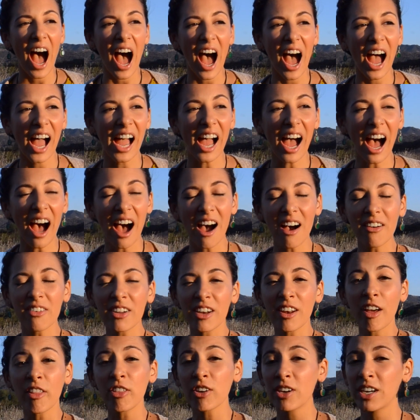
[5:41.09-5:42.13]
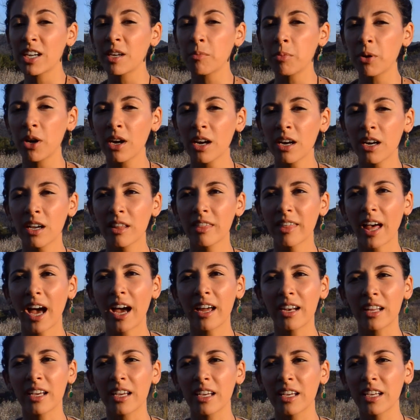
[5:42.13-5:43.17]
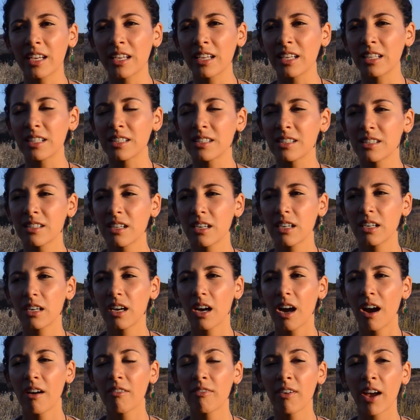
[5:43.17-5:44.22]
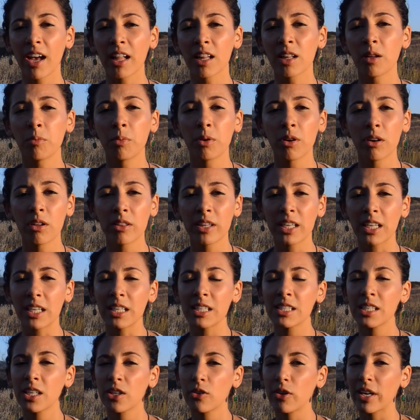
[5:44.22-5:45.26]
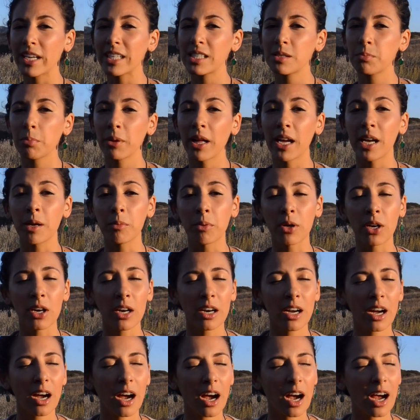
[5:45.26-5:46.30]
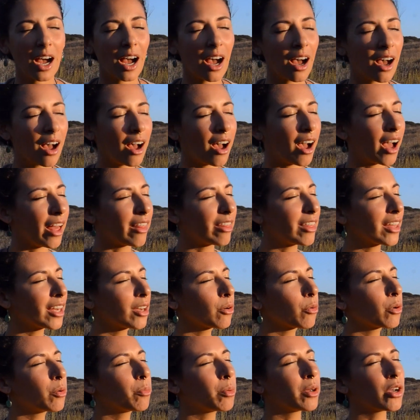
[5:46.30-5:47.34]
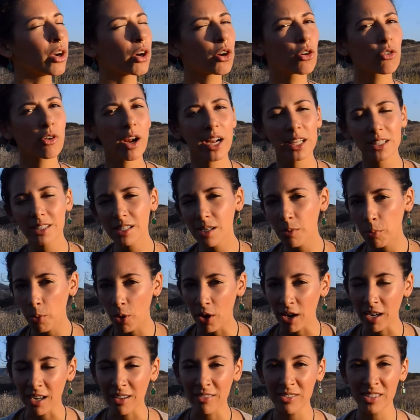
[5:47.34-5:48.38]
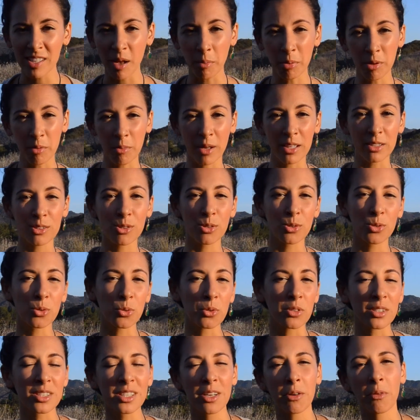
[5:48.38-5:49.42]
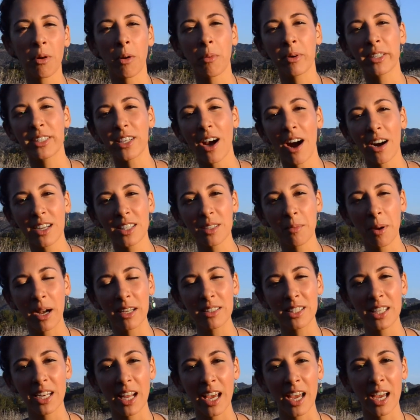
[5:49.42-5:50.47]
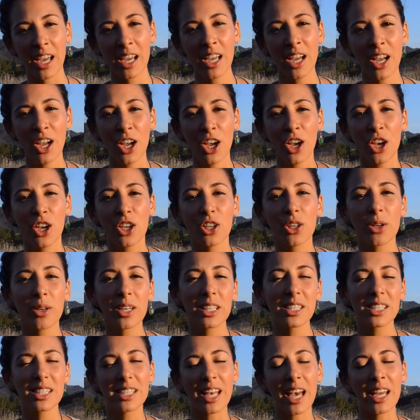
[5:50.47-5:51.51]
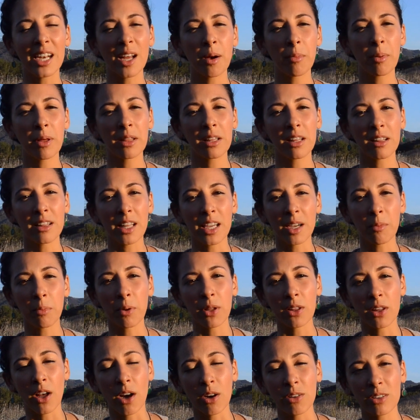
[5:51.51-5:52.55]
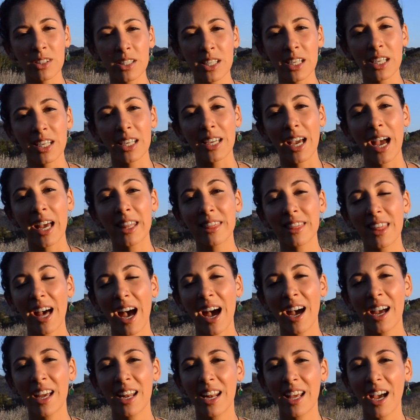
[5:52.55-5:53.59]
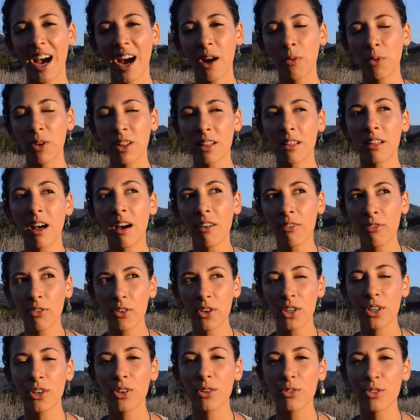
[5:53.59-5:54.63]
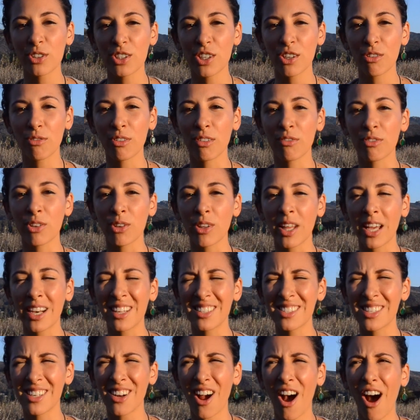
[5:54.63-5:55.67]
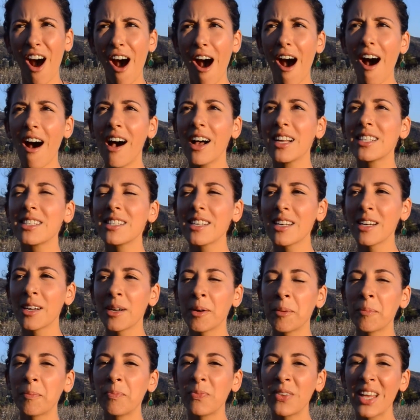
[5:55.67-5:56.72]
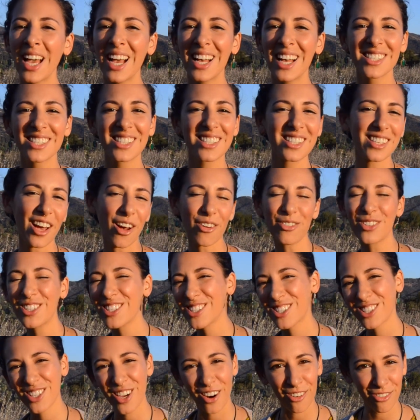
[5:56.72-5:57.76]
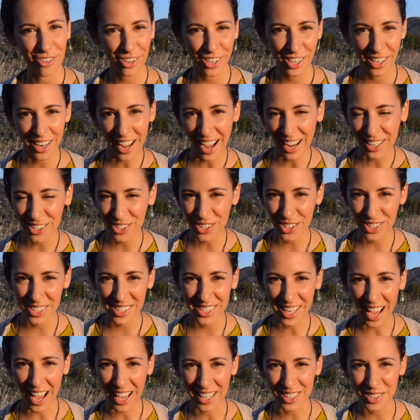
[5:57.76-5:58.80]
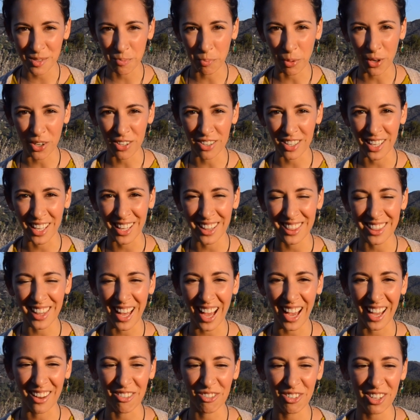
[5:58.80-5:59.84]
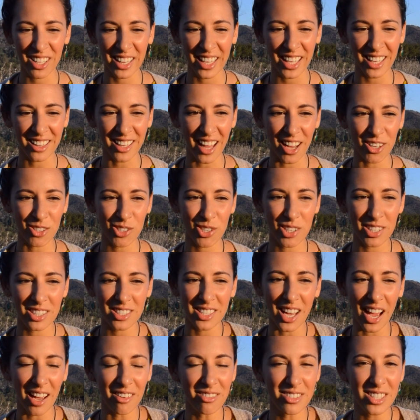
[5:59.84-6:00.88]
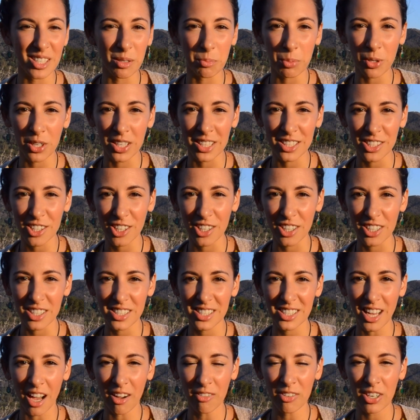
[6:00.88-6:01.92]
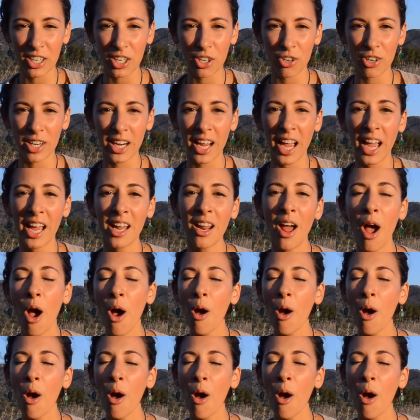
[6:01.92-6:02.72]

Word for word: I have another ebook that is available, the Ease and Grace Playbook. I think it would be a great supportive supplemental tool to what we talked about today. You can sign up on the link below to get that. I would love for you to review that. It's an awesome self-discovery exercise booklet that really allows you to dive deeper into yourself and create